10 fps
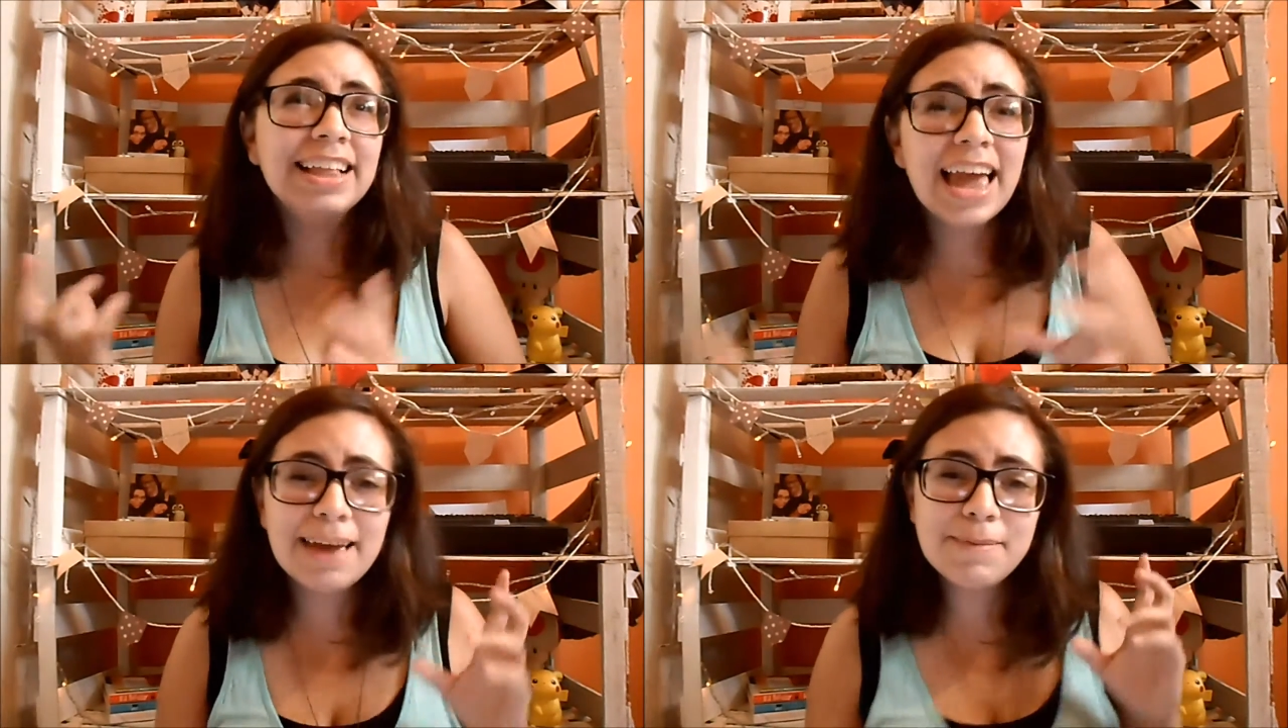
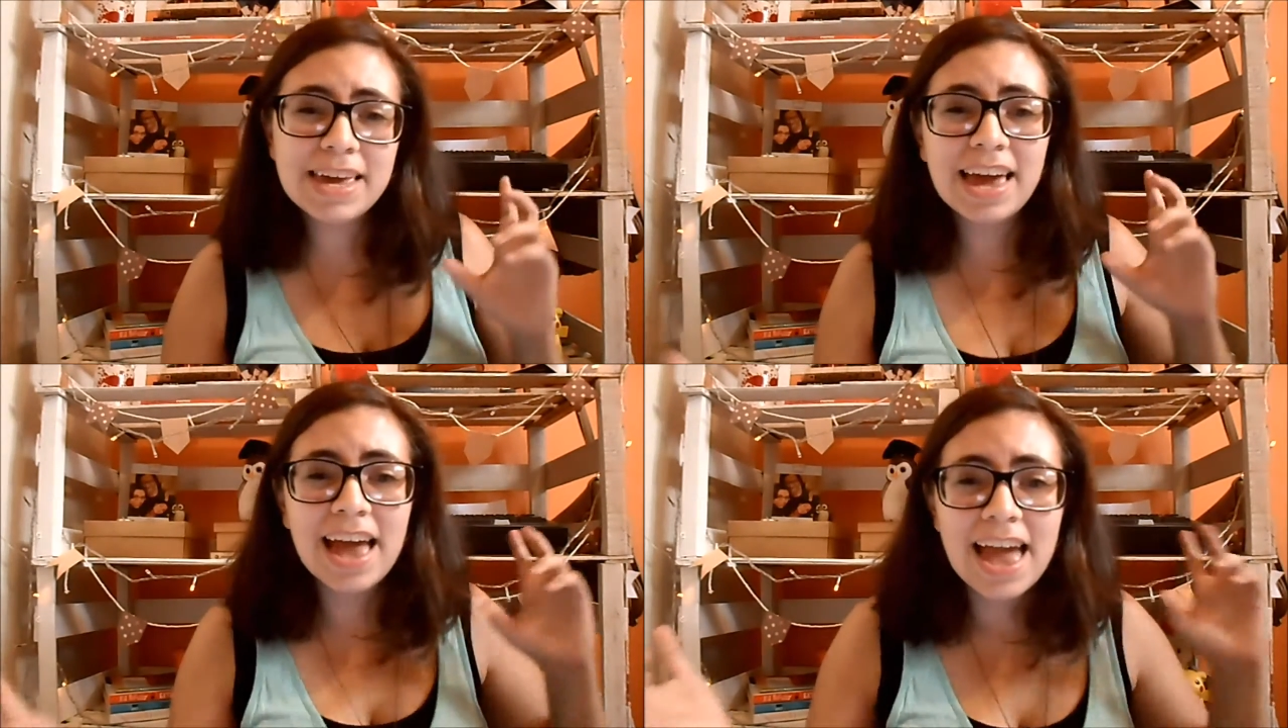and
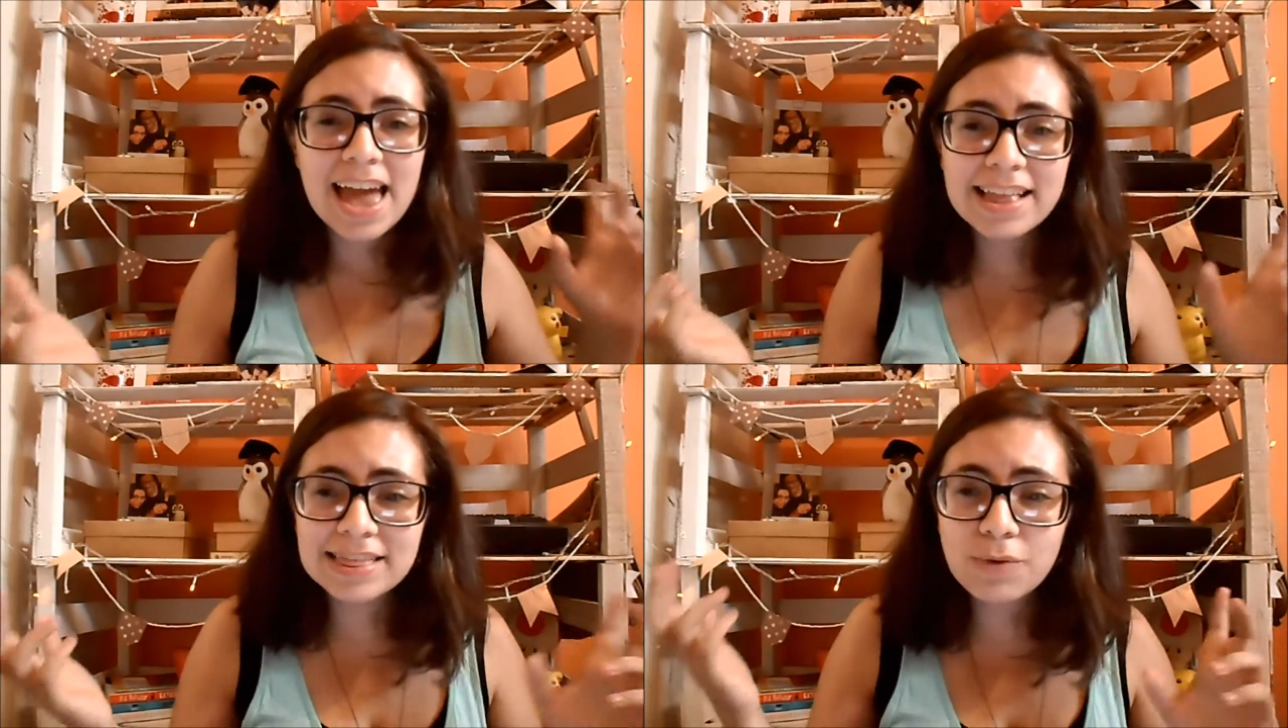Amy,
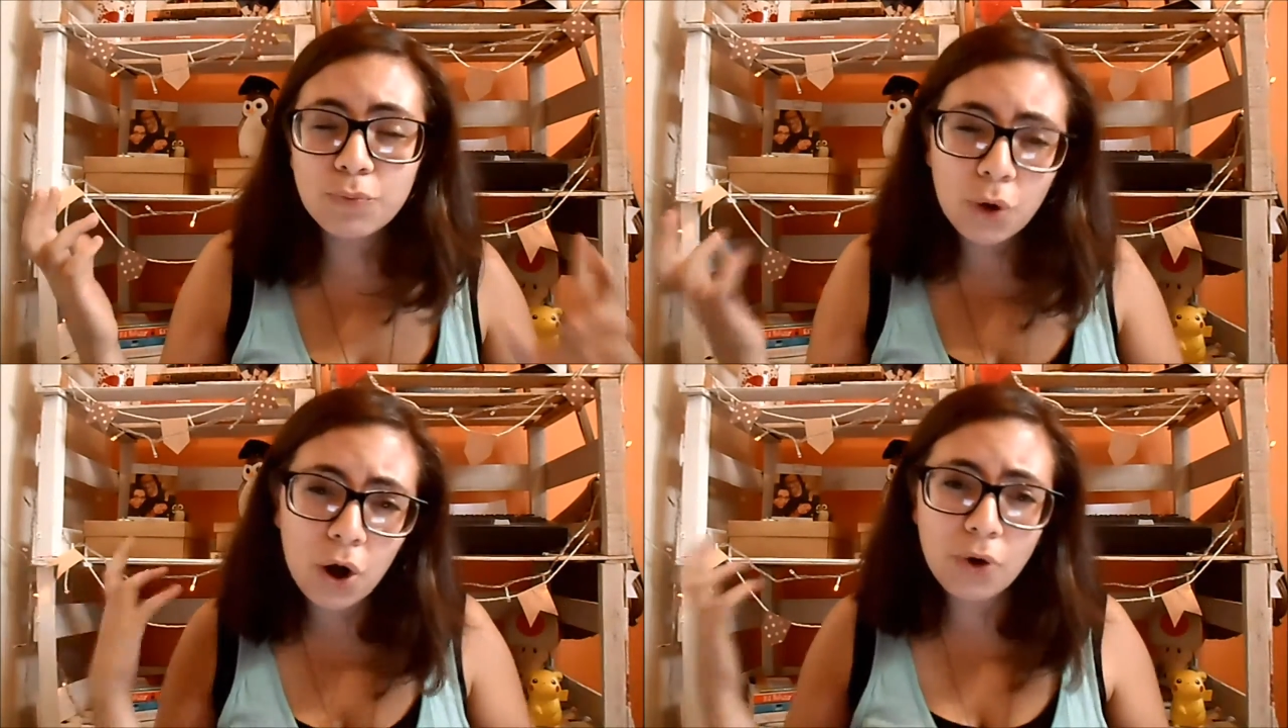and
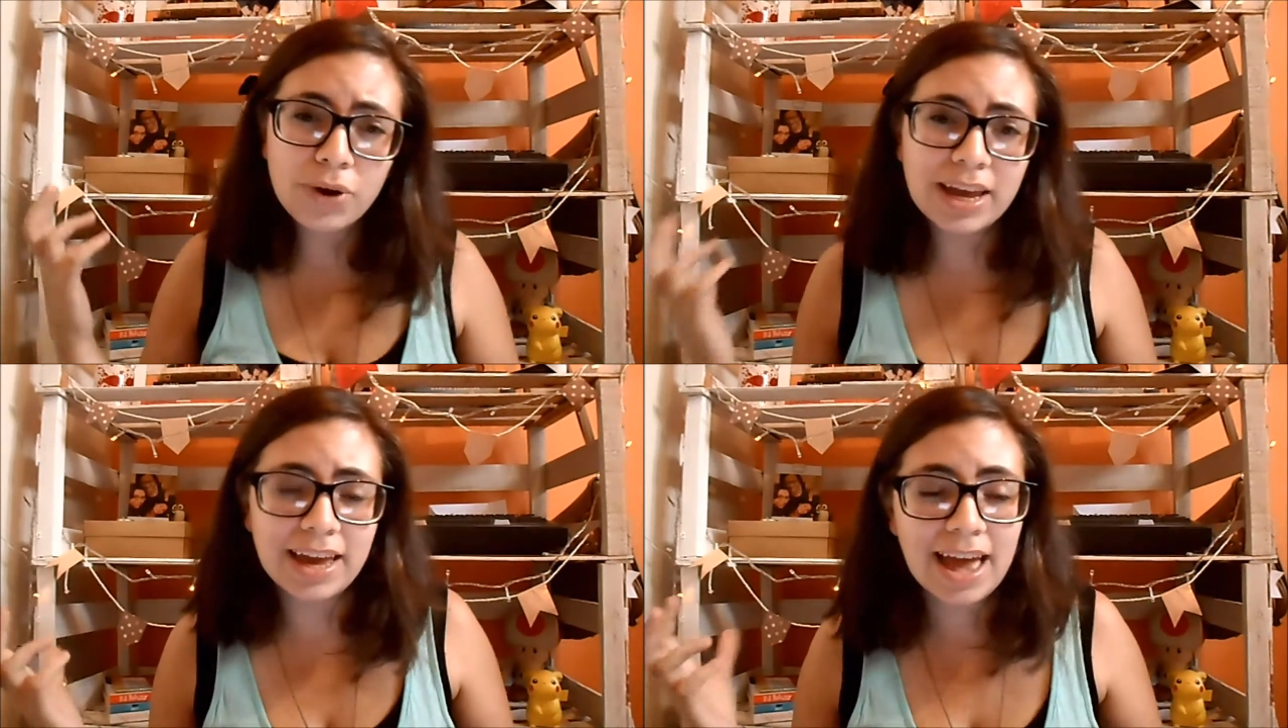
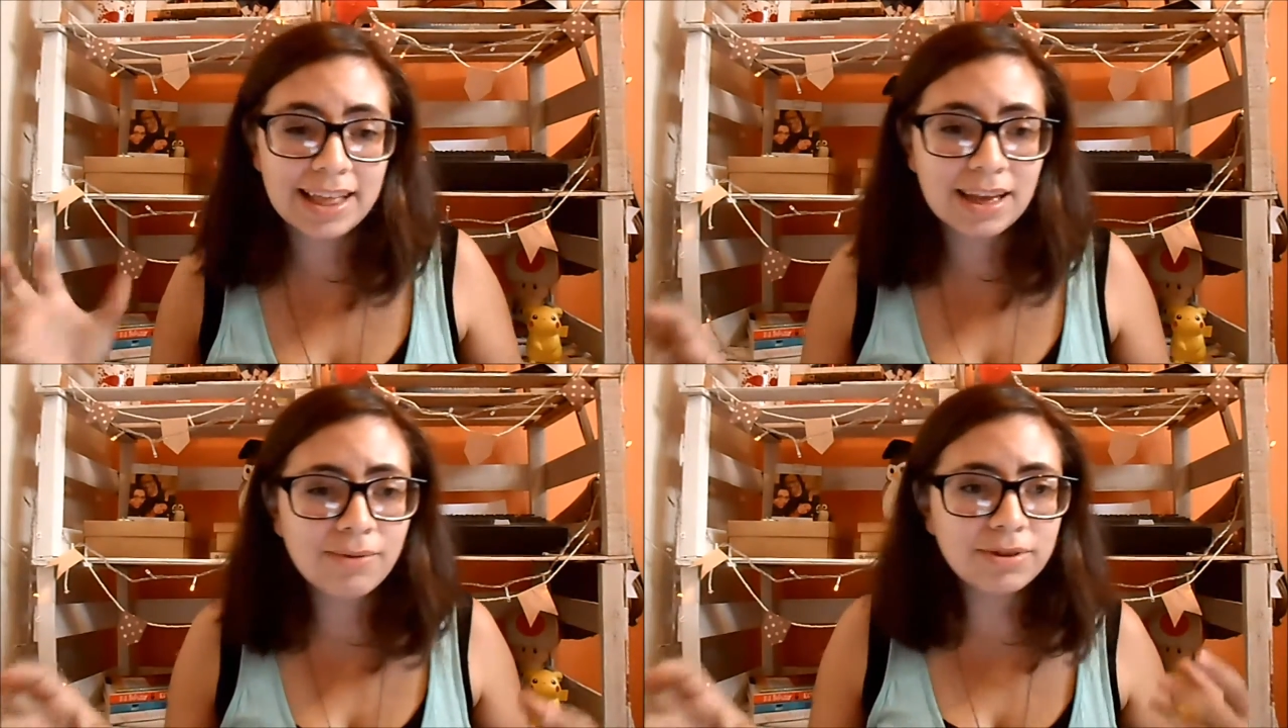Rory,
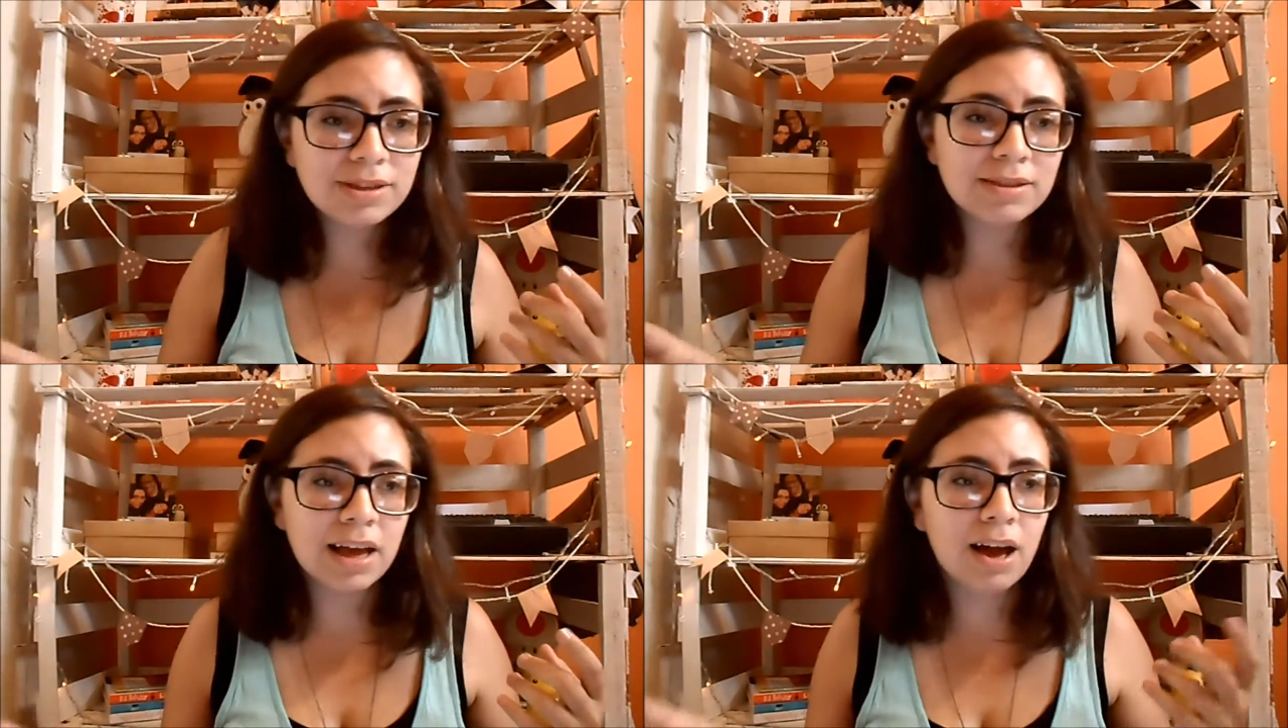and I was
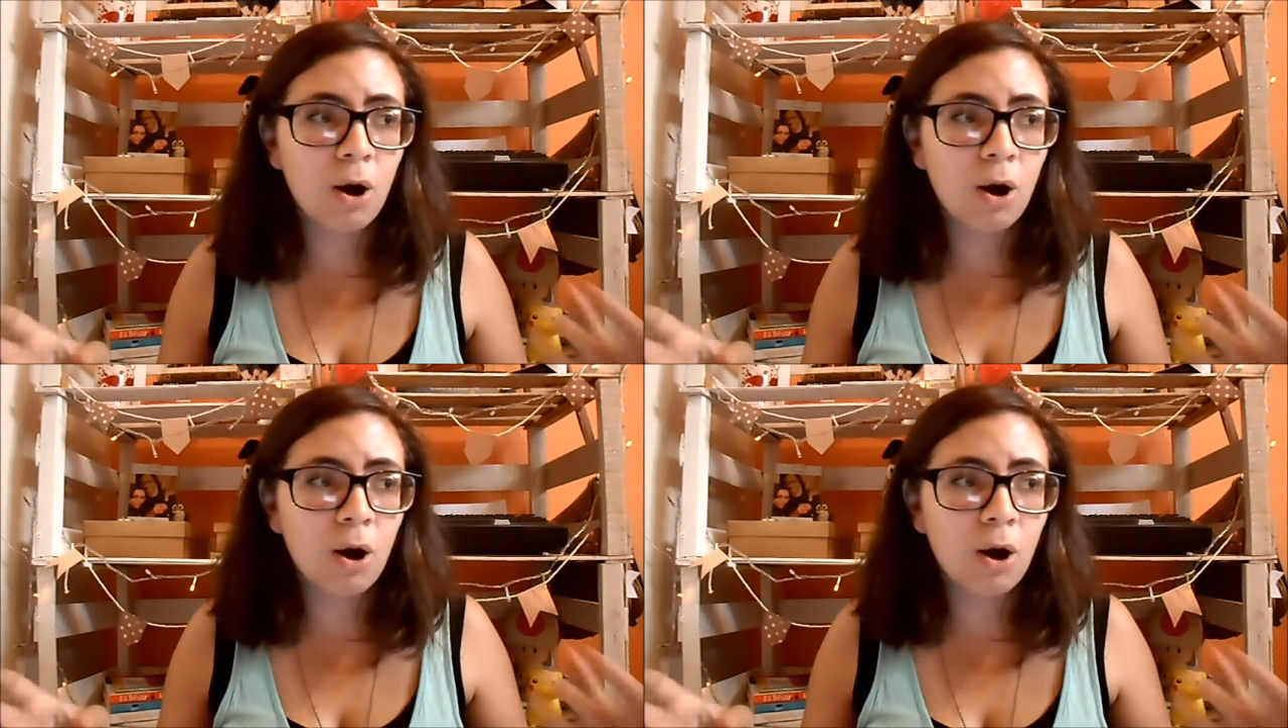just like,